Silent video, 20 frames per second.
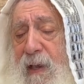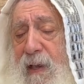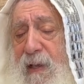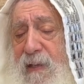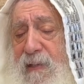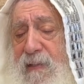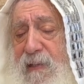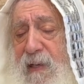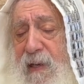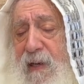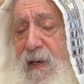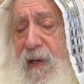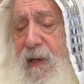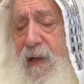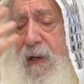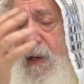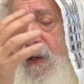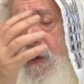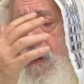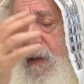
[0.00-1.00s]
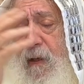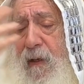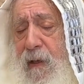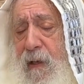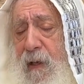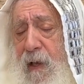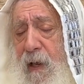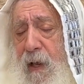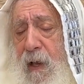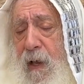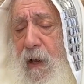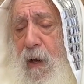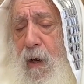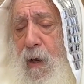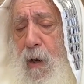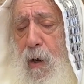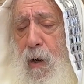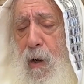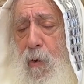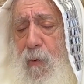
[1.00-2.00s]
he see clearly
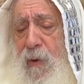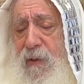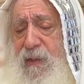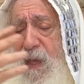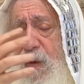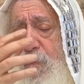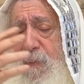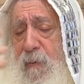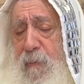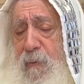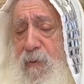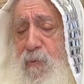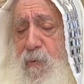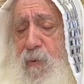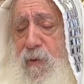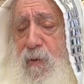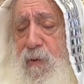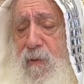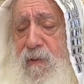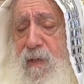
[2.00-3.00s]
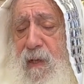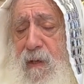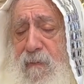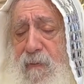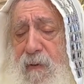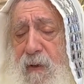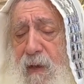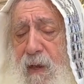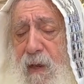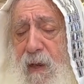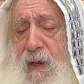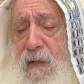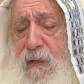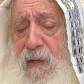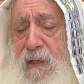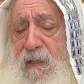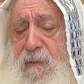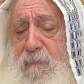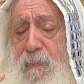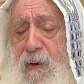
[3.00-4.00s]
all what happened between Yosef and
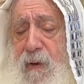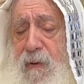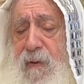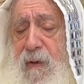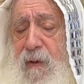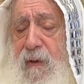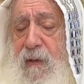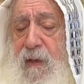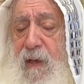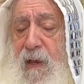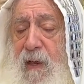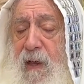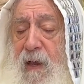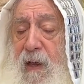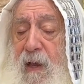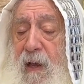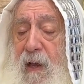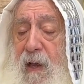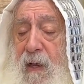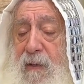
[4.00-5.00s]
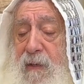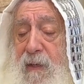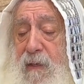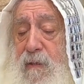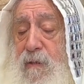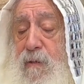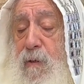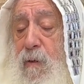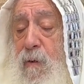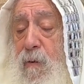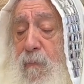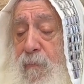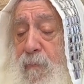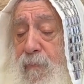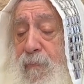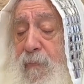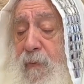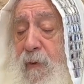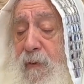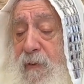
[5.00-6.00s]
his brother, and he saw
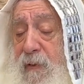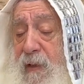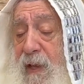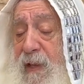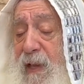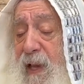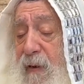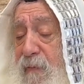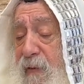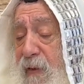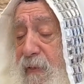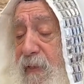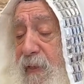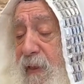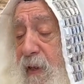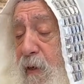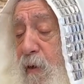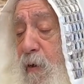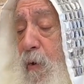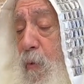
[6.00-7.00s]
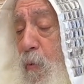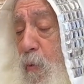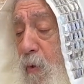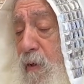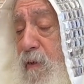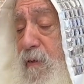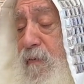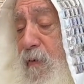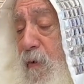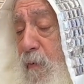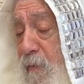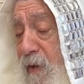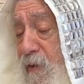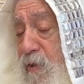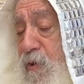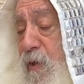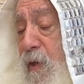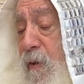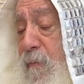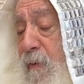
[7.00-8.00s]
that everything was from
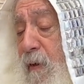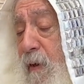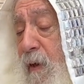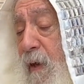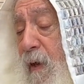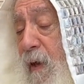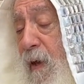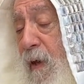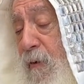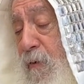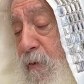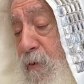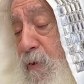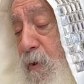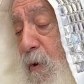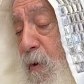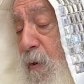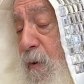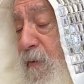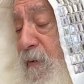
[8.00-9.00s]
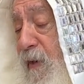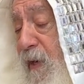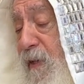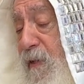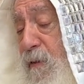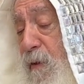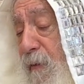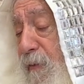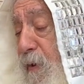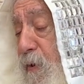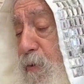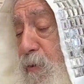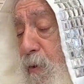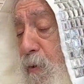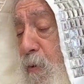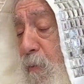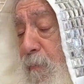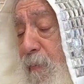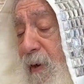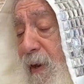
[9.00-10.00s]
Hashem. So there is nothing to
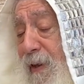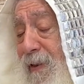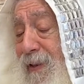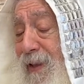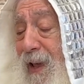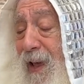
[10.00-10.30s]
complain.